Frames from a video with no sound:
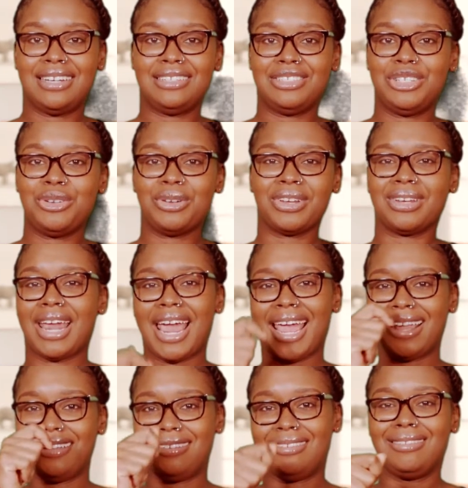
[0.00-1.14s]
and you can
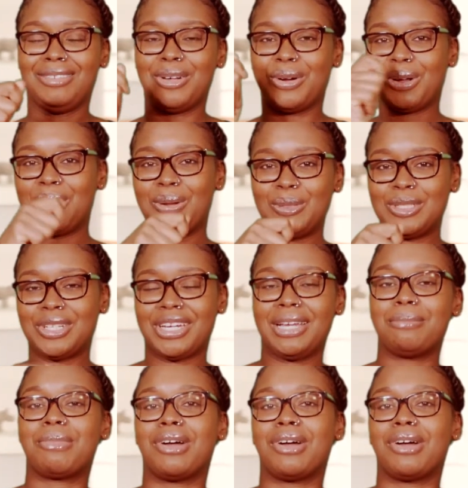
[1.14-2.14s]
hang your clothes on it.